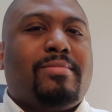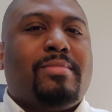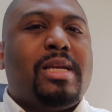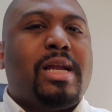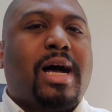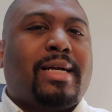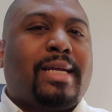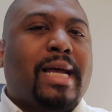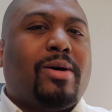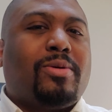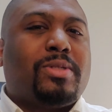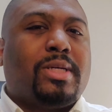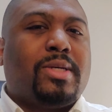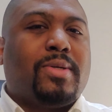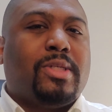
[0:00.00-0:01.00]
knock out
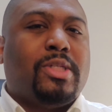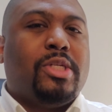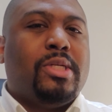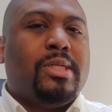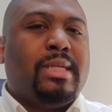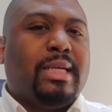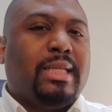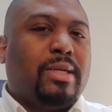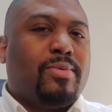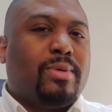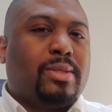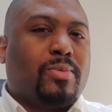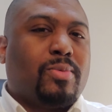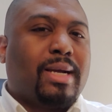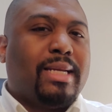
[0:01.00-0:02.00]
dealing with
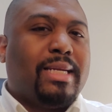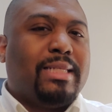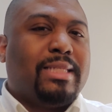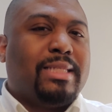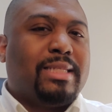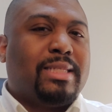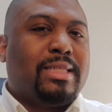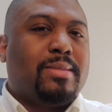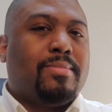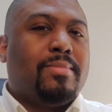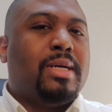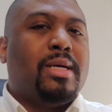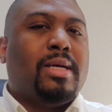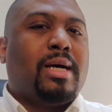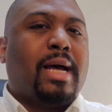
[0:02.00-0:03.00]
the writing system
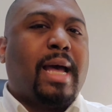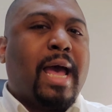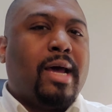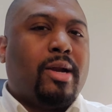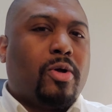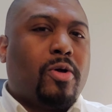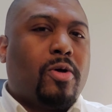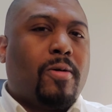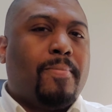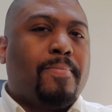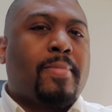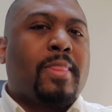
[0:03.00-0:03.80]
at all,